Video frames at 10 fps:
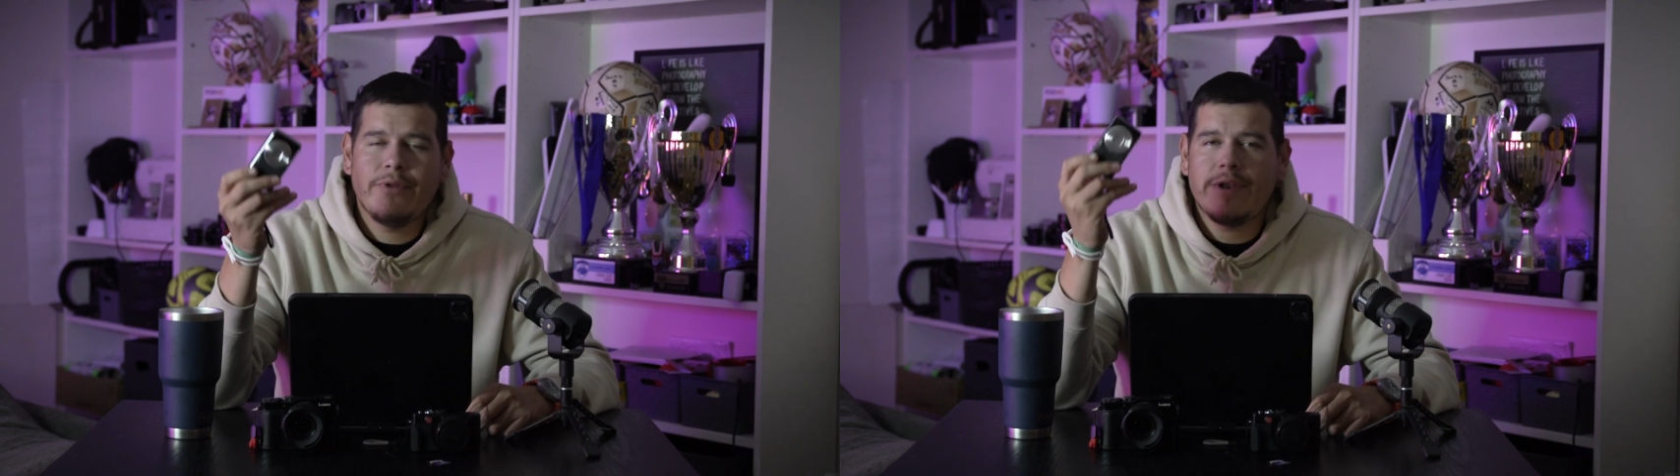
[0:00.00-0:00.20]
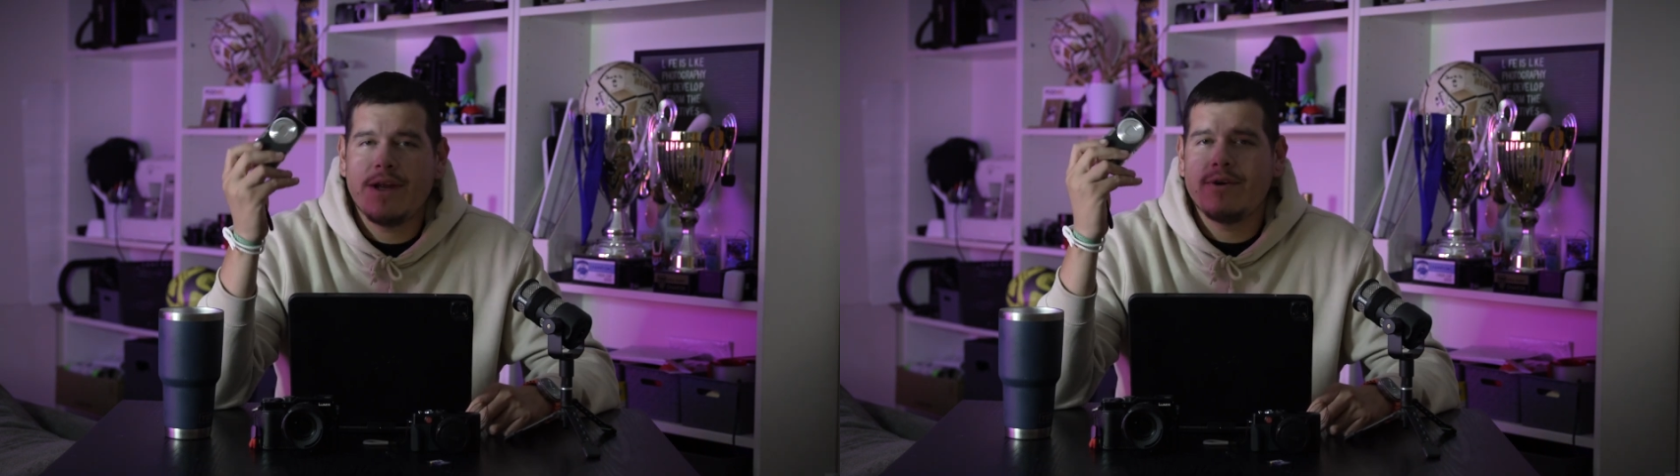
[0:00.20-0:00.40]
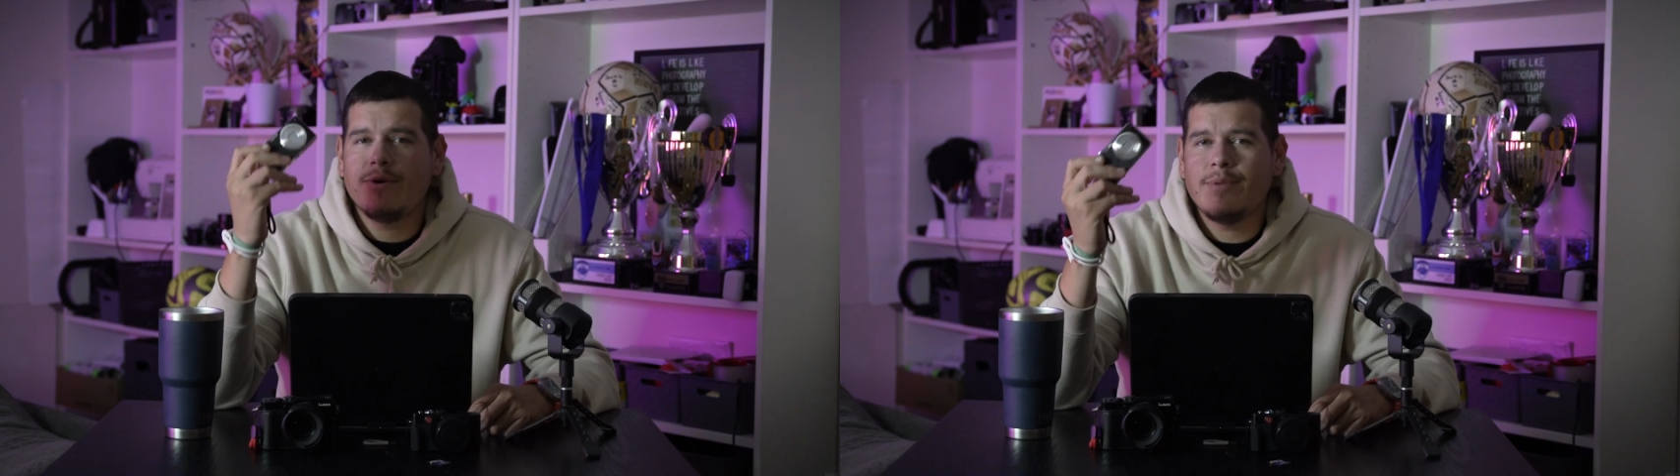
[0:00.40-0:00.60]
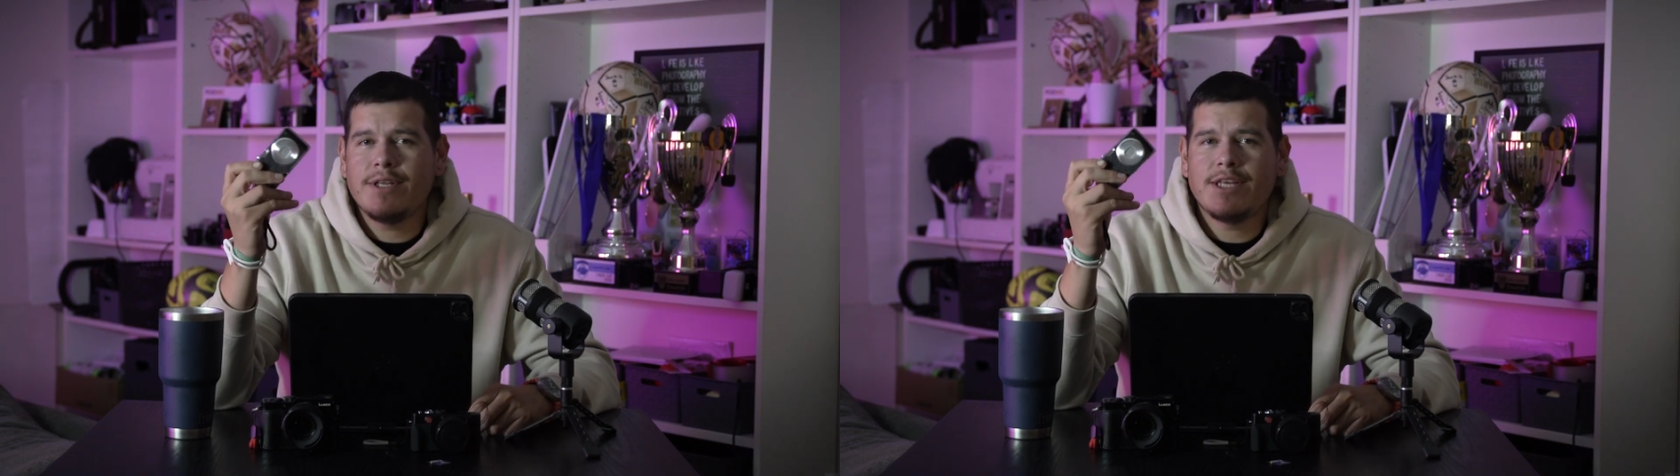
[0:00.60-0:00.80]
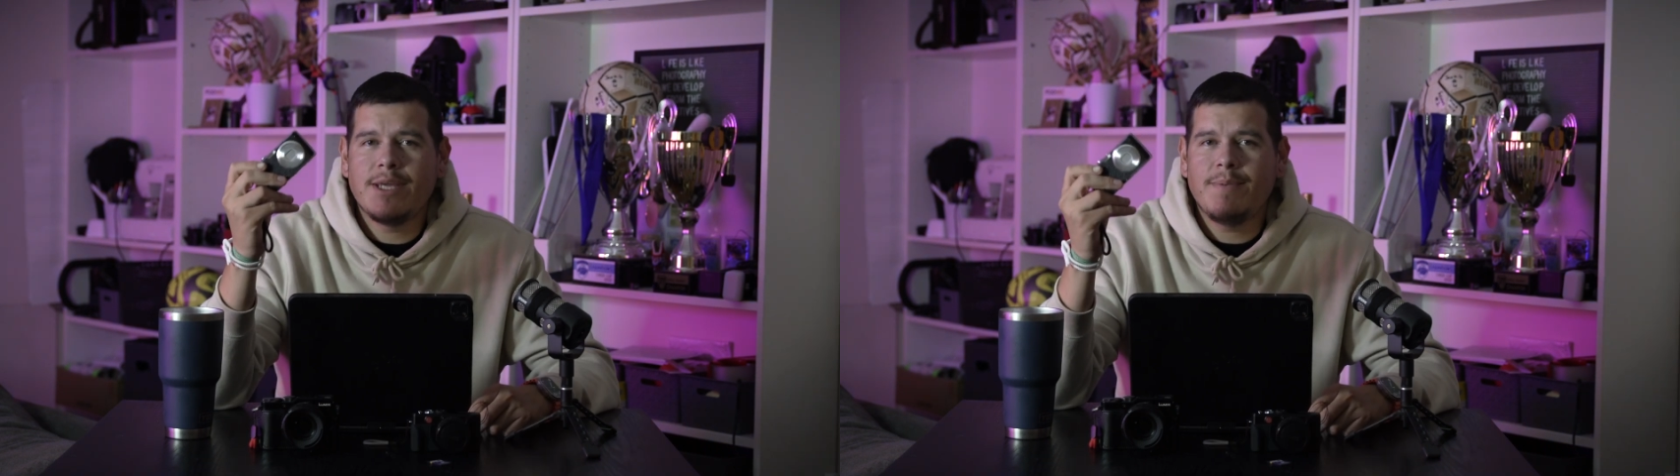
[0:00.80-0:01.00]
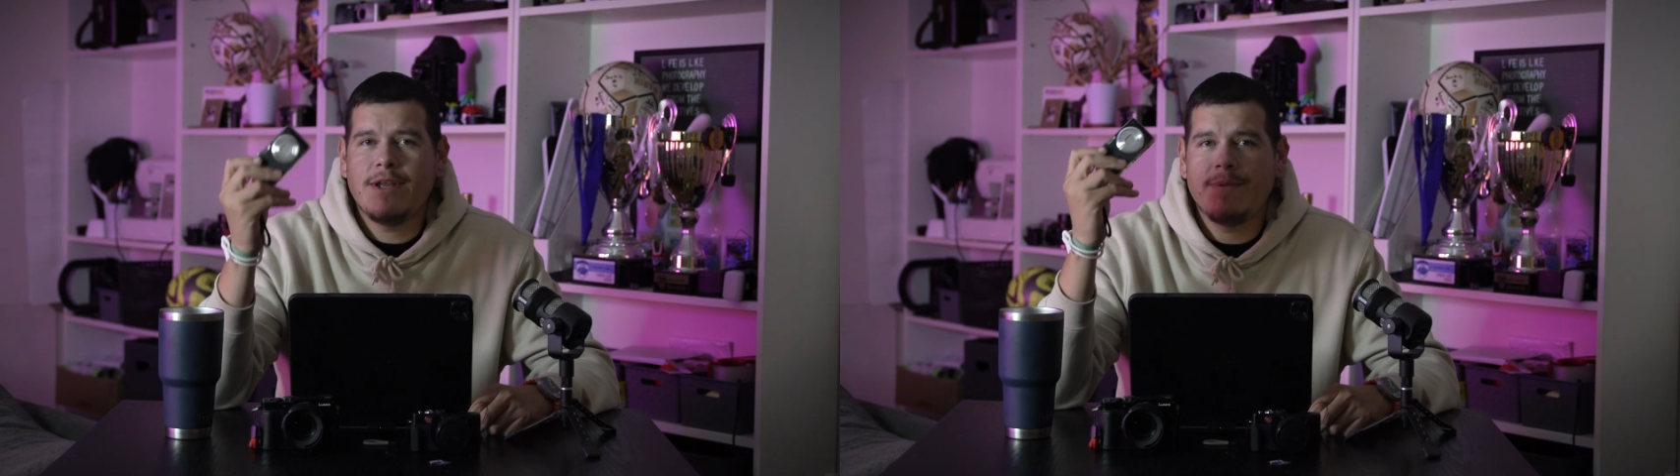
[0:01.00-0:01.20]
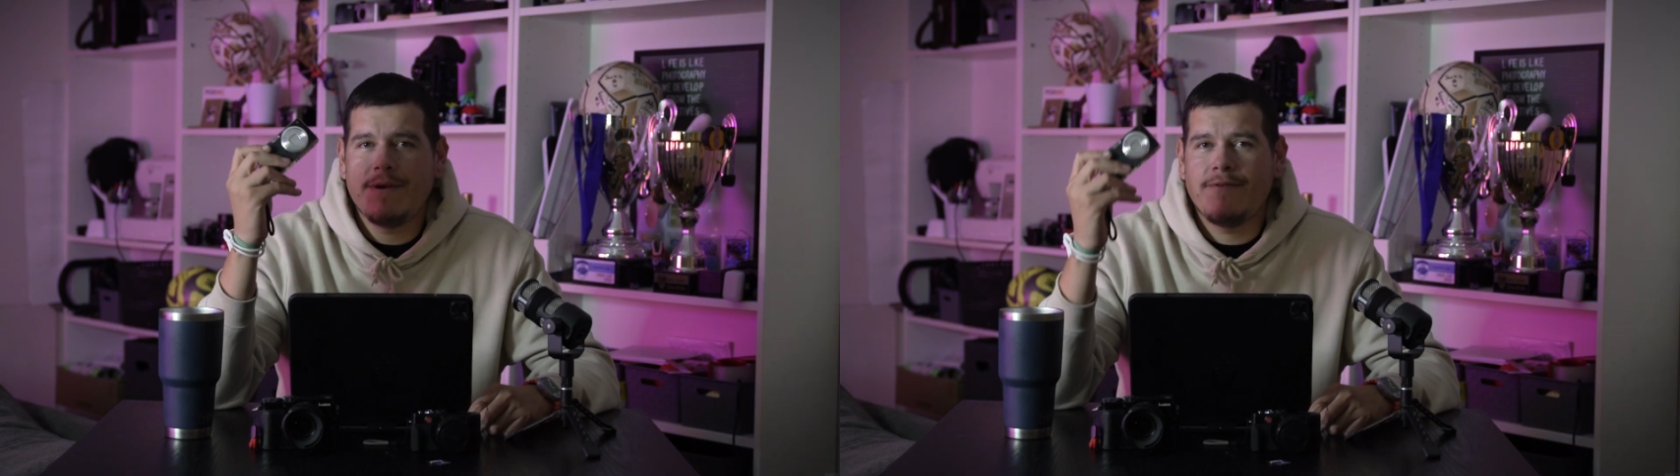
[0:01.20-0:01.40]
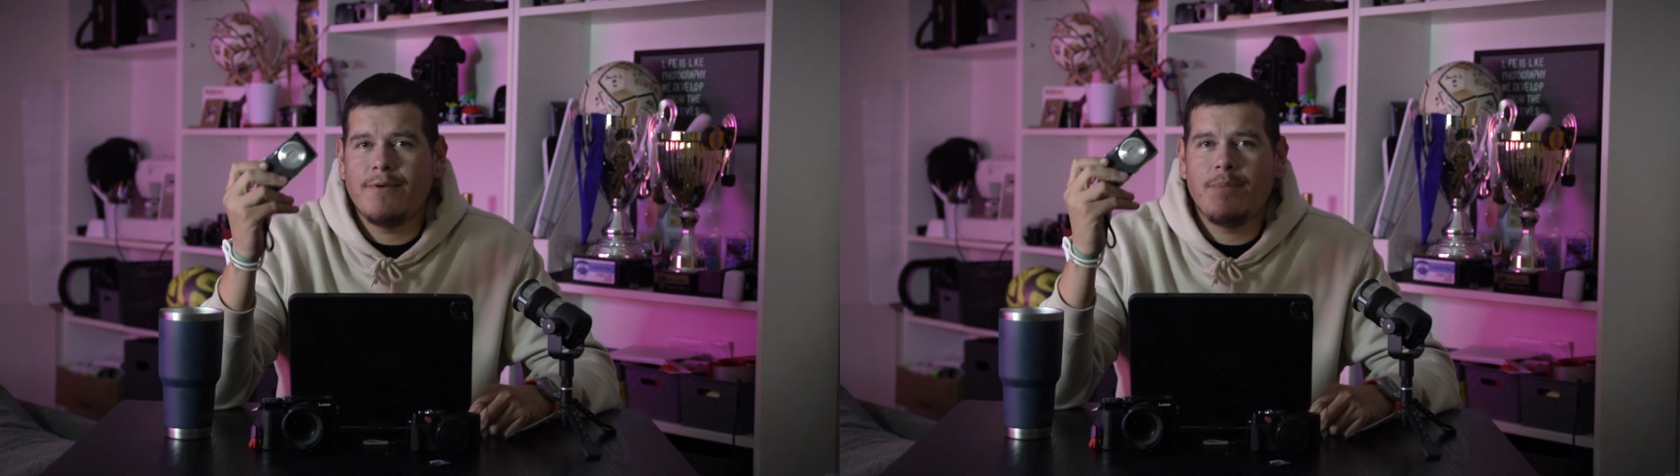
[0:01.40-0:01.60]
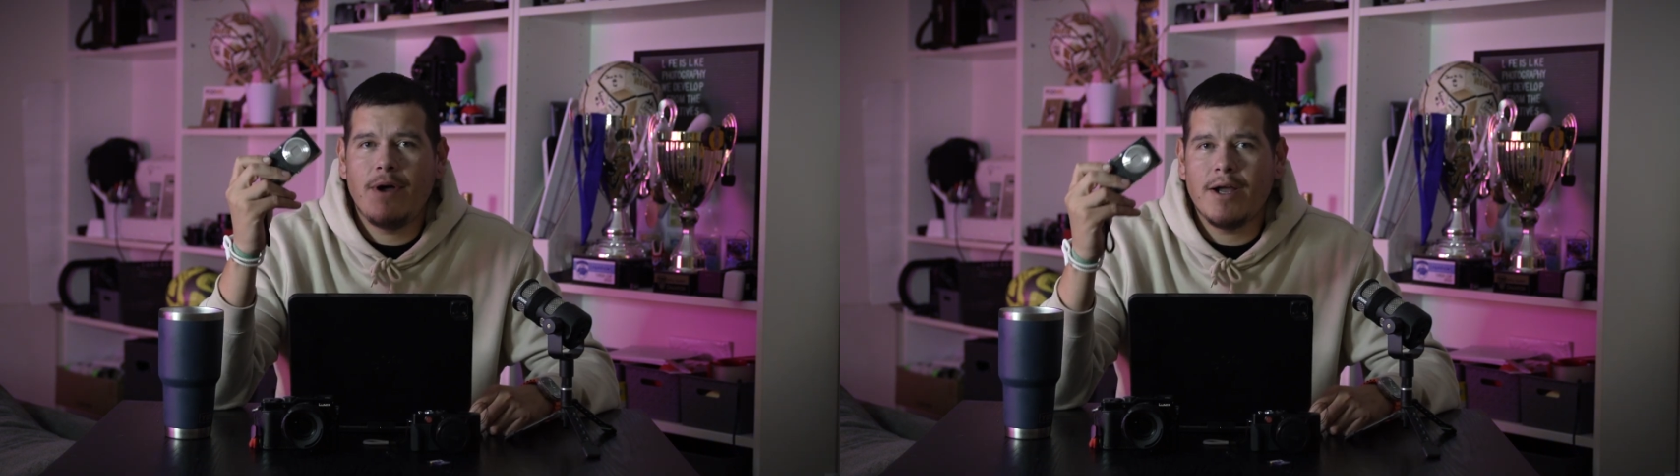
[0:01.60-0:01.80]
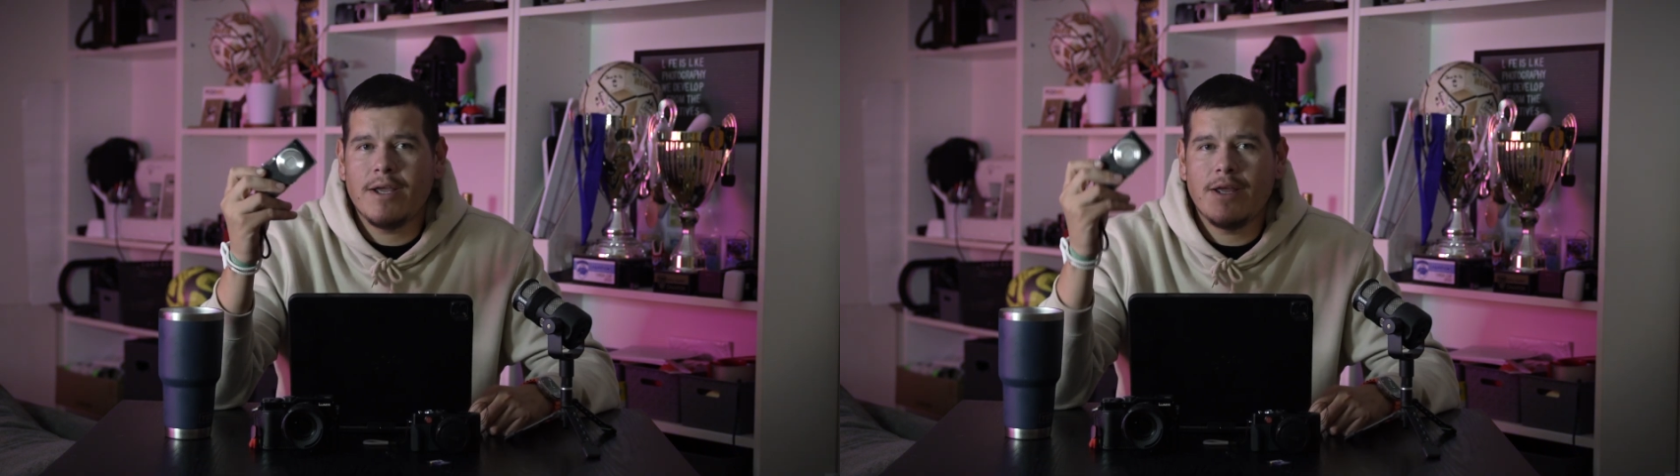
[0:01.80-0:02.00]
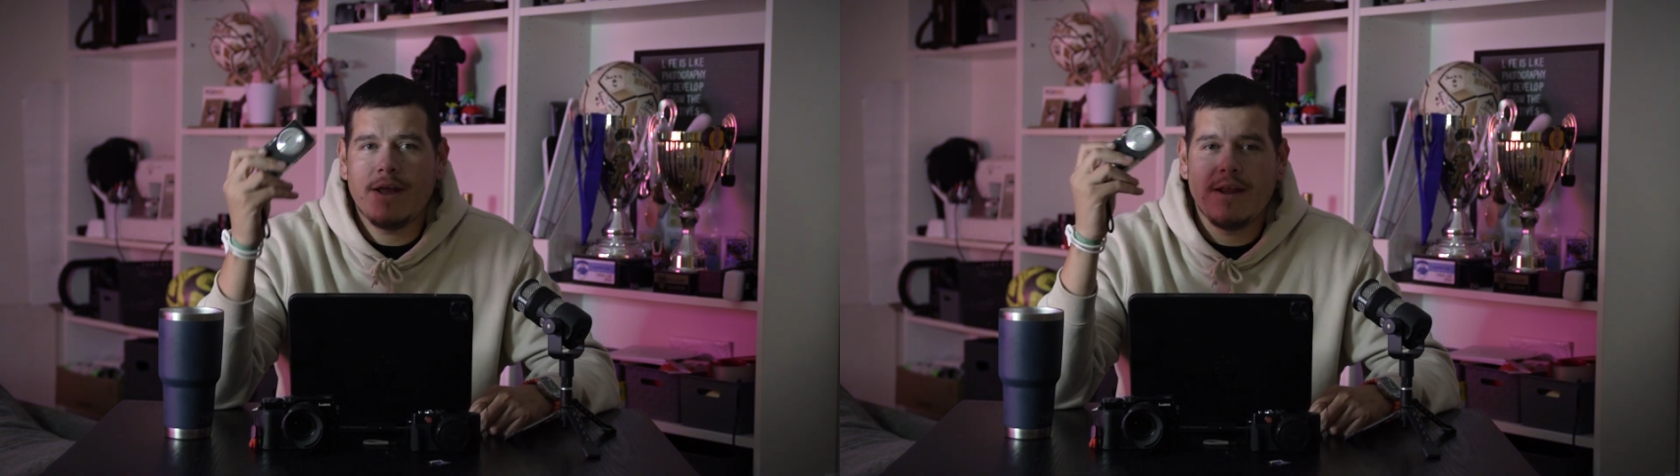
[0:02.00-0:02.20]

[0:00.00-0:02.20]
that I normally keep it in my front pocket